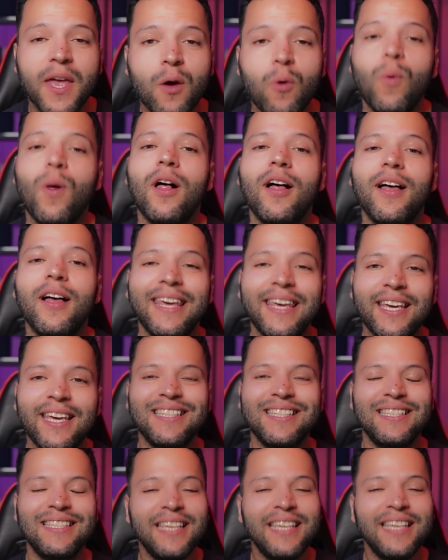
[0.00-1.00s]
and while he
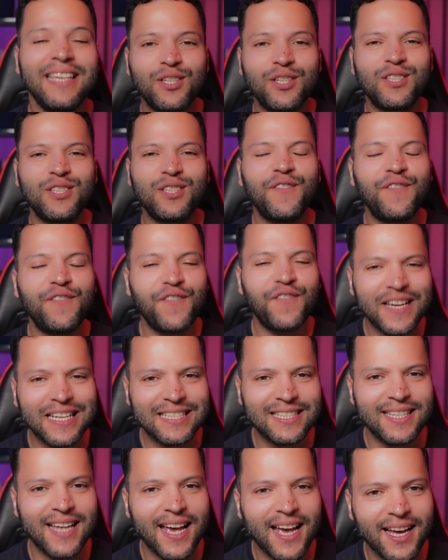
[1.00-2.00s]
is here to
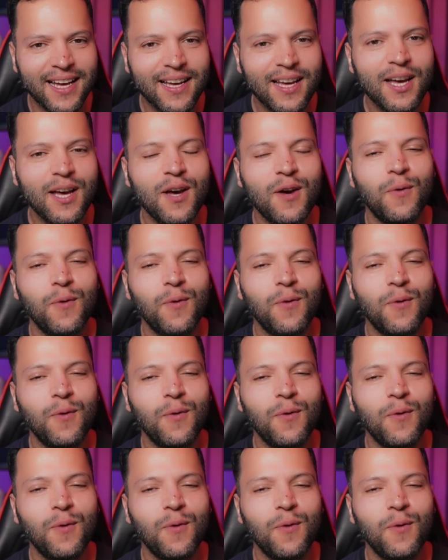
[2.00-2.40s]
fix that